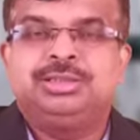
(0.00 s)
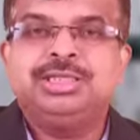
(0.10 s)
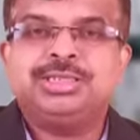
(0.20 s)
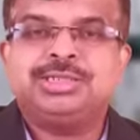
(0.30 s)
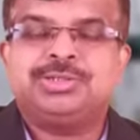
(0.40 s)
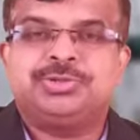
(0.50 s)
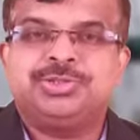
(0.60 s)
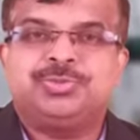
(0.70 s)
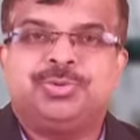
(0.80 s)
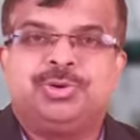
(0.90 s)
These
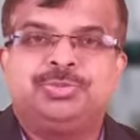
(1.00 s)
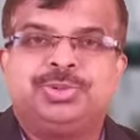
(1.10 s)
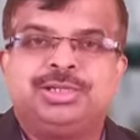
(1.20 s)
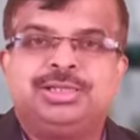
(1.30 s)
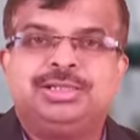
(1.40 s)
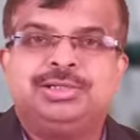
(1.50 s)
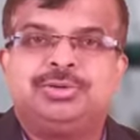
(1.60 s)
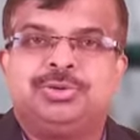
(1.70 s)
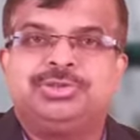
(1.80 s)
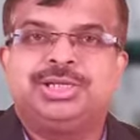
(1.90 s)
stones formed by the
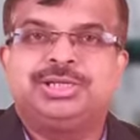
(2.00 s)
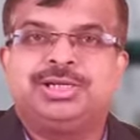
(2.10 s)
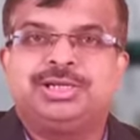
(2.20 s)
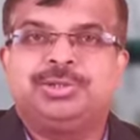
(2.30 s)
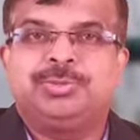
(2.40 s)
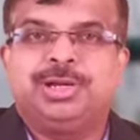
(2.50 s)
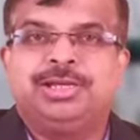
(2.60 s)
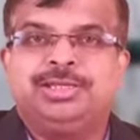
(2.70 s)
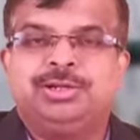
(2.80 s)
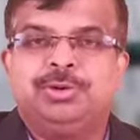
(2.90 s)
concentrated
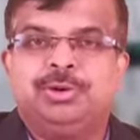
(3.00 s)
bile in the